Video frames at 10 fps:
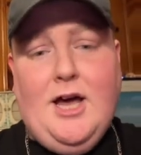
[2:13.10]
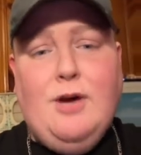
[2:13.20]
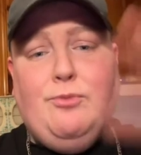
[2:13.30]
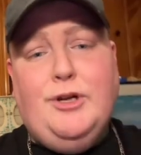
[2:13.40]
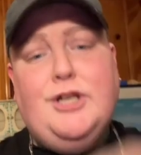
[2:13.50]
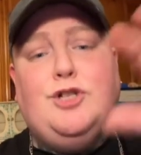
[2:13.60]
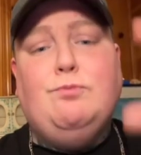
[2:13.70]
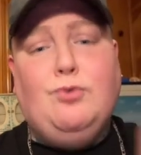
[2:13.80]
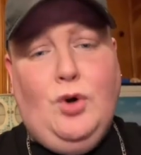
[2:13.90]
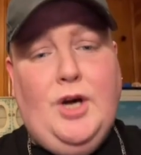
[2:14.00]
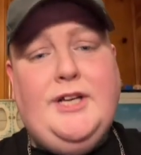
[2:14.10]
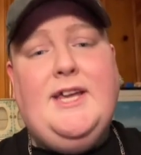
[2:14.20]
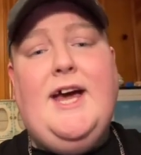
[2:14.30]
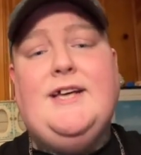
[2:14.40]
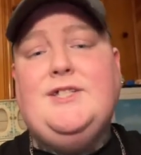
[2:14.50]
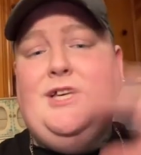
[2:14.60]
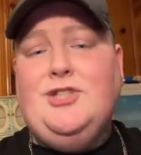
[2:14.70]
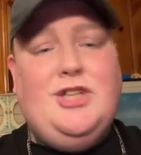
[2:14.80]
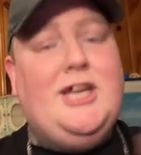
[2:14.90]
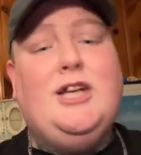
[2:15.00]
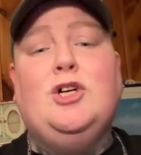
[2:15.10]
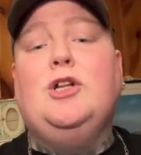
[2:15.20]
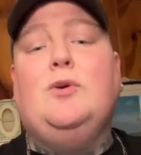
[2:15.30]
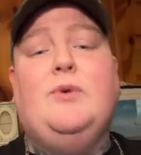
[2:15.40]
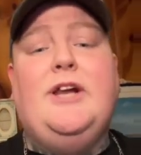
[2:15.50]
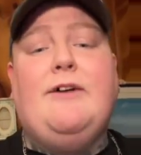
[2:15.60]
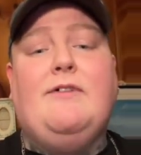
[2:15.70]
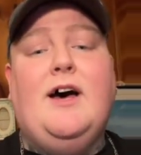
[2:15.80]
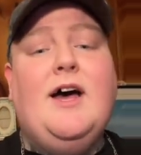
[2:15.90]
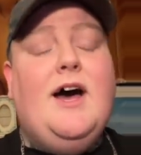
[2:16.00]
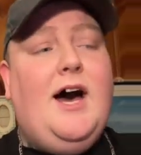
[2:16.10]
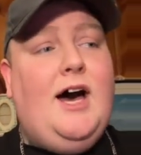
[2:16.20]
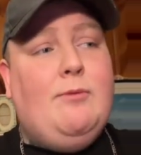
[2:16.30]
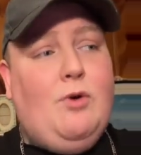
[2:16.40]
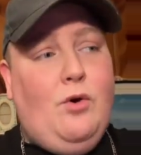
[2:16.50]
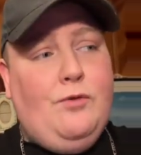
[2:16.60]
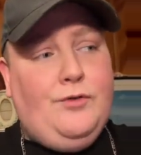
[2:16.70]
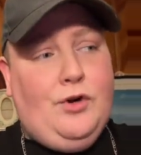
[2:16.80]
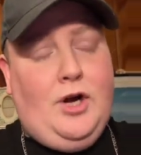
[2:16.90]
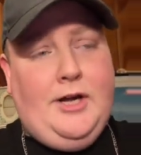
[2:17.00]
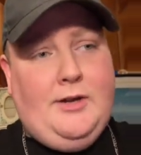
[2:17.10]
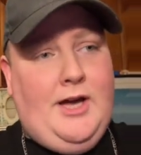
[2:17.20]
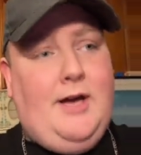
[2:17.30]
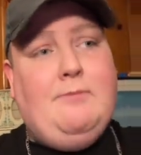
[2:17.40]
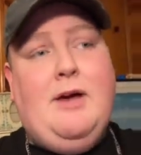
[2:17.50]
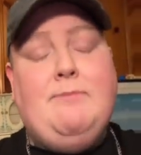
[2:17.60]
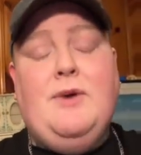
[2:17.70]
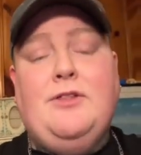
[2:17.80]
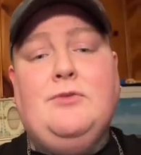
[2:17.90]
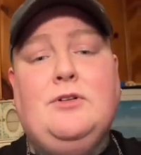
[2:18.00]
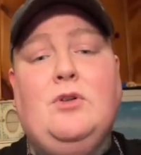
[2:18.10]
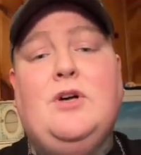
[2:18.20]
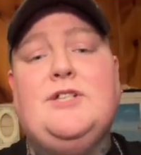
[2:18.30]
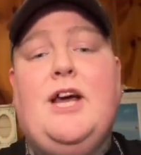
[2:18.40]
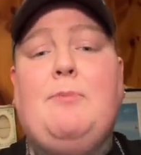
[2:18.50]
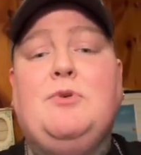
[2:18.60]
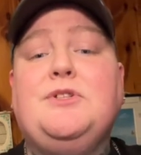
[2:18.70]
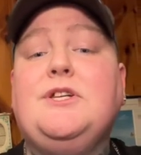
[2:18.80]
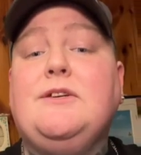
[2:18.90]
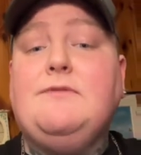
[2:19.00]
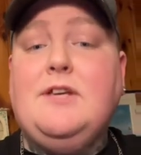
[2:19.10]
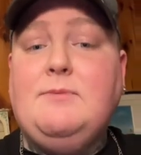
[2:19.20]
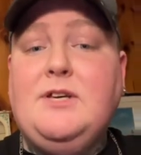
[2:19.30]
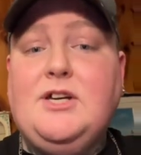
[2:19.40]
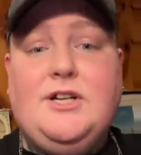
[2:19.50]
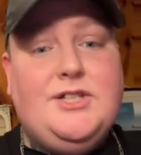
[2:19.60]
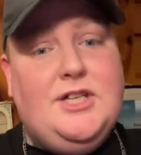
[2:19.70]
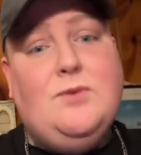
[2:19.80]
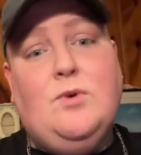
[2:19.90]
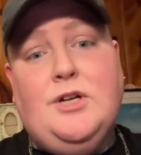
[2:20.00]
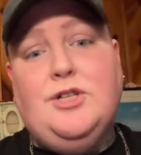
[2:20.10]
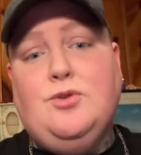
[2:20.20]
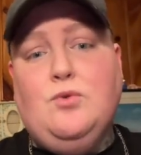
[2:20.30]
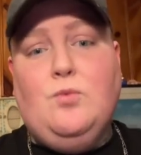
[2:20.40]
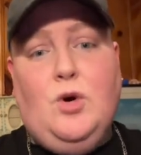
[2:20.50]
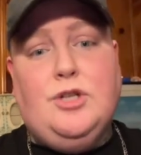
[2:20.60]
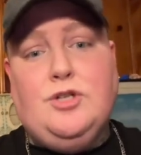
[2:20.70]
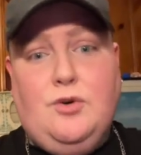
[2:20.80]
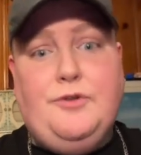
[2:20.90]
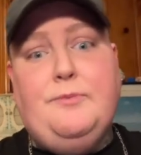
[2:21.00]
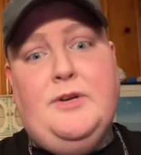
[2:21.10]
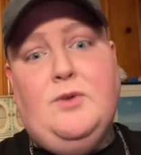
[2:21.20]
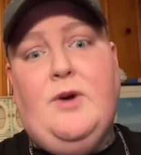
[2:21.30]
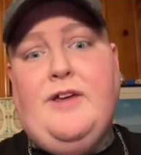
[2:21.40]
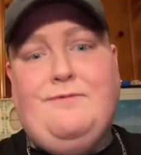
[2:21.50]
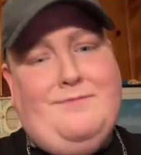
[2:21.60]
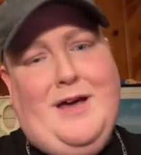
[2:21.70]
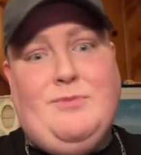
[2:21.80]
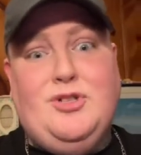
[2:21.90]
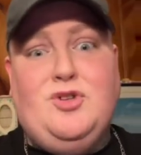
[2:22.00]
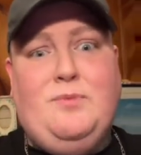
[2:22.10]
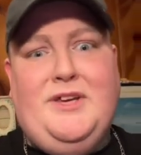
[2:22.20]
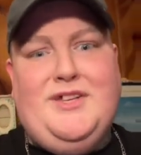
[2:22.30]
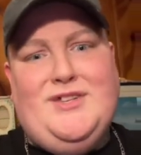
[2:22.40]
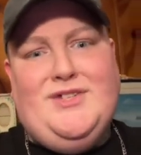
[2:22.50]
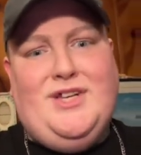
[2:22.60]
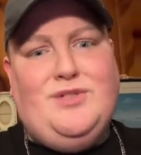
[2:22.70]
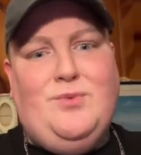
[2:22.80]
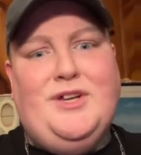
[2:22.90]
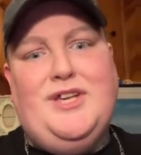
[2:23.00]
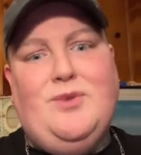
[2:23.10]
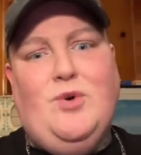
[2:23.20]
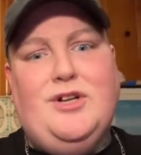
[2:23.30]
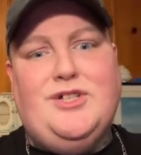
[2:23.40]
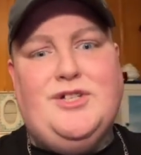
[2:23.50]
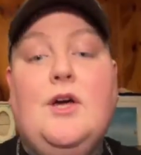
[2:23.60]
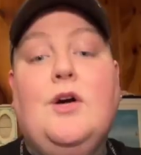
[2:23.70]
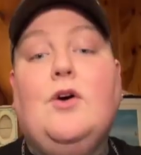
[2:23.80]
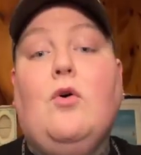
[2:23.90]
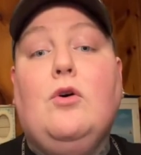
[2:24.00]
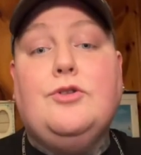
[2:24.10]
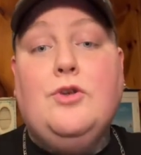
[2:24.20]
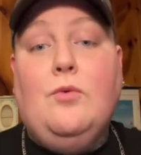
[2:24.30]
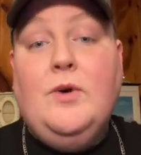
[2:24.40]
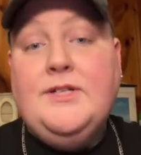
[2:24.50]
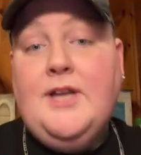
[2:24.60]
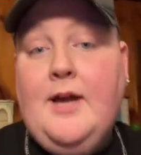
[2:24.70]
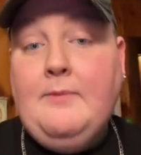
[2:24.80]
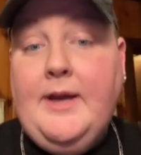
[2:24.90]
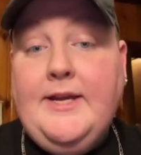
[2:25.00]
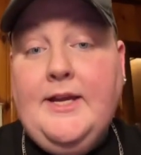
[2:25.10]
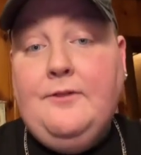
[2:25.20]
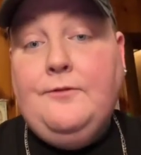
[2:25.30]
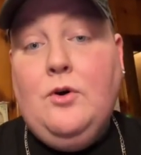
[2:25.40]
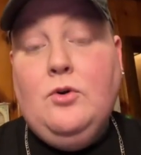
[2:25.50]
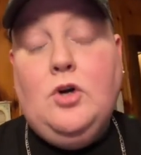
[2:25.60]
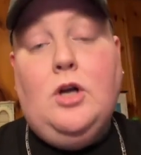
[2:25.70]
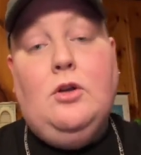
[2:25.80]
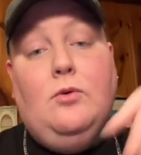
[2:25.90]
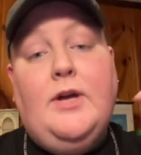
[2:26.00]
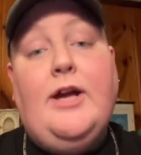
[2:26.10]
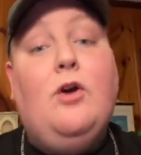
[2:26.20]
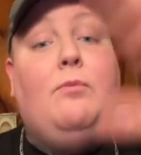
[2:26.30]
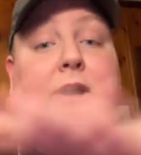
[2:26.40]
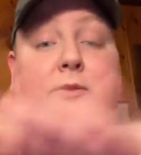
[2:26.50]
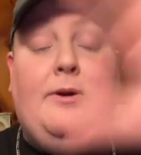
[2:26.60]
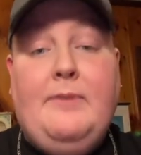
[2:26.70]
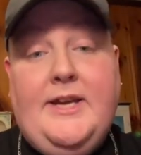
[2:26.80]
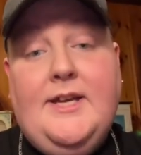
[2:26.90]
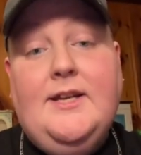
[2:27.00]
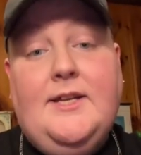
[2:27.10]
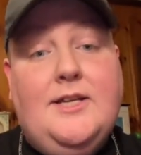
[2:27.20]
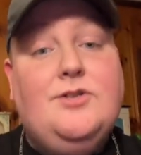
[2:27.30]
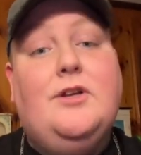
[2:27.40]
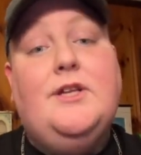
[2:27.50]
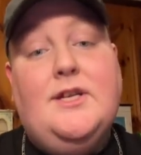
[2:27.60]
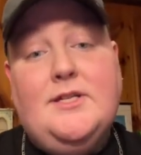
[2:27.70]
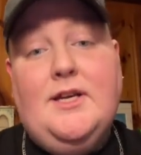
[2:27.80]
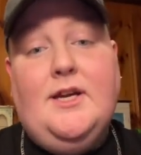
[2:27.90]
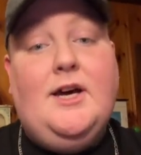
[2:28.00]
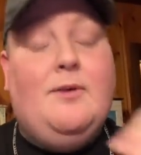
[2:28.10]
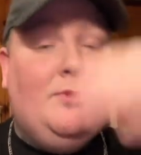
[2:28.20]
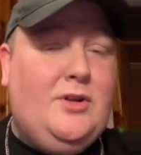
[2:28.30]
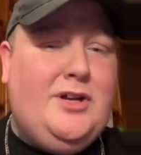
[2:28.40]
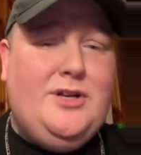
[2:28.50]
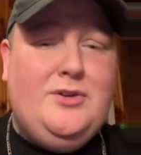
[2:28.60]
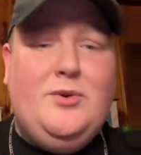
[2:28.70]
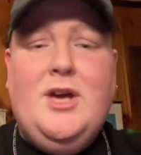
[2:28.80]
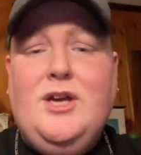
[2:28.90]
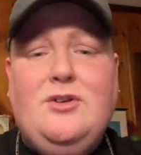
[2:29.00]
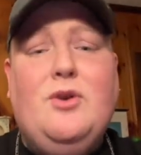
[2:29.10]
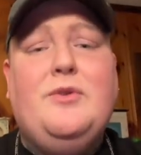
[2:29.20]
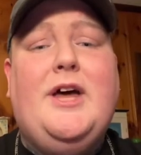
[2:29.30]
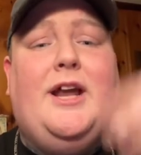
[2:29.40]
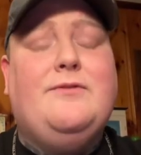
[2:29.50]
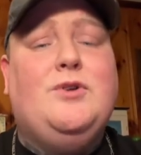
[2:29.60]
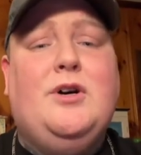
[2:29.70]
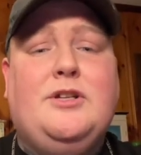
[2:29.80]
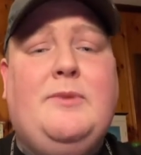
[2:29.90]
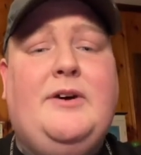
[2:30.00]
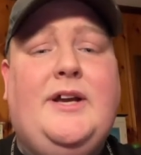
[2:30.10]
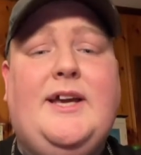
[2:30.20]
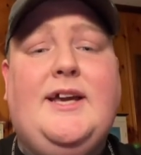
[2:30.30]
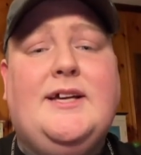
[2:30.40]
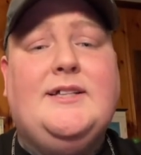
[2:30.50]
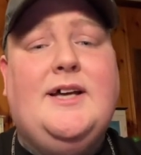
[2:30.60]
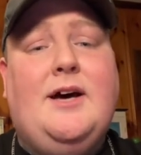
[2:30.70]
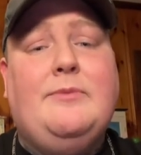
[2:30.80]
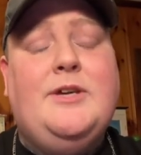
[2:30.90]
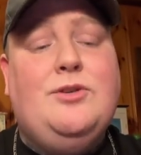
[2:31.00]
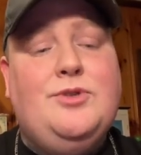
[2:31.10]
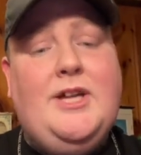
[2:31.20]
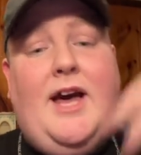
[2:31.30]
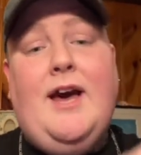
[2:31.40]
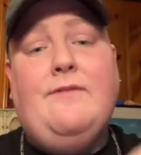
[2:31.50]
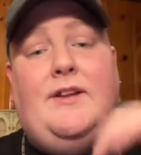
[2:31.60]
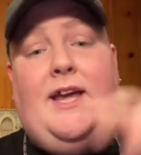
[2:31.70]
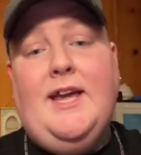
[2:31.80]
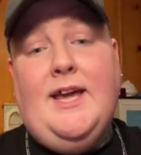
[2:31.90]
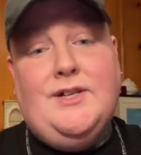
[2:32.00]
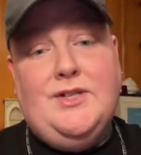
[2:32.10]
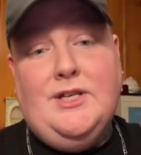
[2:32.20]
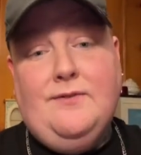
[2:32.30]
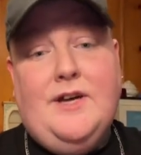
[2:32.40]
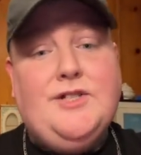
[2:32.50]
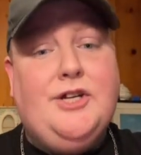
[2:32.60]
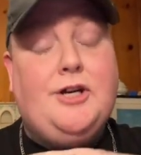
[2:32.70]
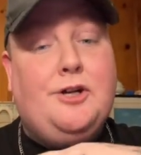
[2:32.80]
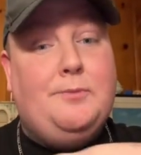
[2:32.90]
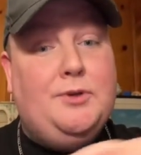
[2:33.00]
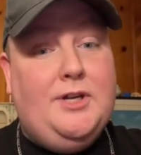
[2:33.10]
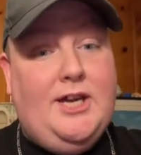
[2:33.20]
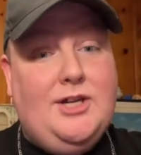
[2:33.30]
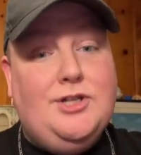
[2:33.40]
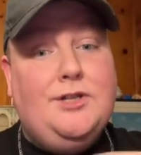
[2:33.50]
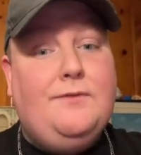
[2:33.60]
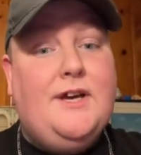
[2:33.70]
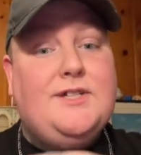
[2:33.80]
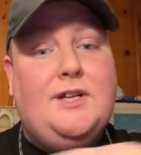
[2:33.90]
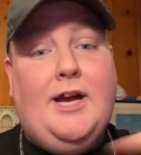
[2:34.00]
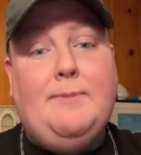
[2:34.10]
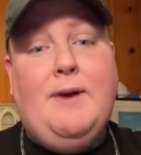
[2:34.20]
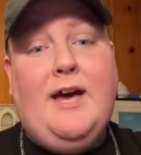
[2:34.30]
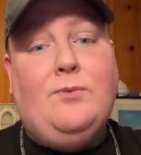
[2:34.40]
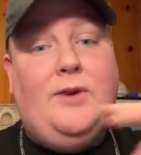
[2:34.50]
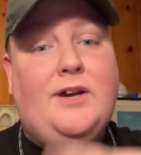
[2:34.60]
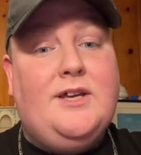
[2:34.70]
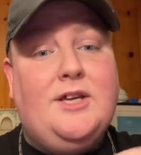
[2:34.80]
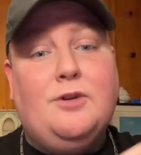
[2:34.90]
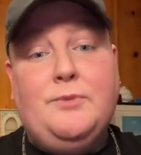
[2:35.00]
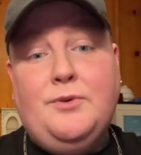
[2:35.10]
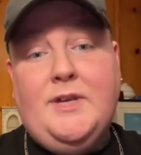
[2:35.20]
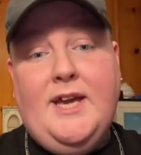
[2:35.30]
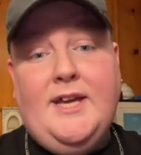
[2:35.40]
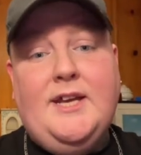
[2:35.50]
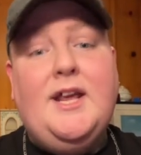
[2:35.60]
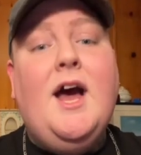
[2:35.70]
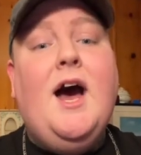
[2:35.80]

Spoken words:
British Broadcasting Channel or whatever over on my mother-in-law's Apple TV because he wanted to watch Call the Midwife. I'm assuming because that's what he watches. Also, one time I get a phone call, okay, oh, by the way, my kid, he's autistic, a lot of you know that I've talked about it, and he used to have an AAC device, like a communication device, an iPad where he communicated.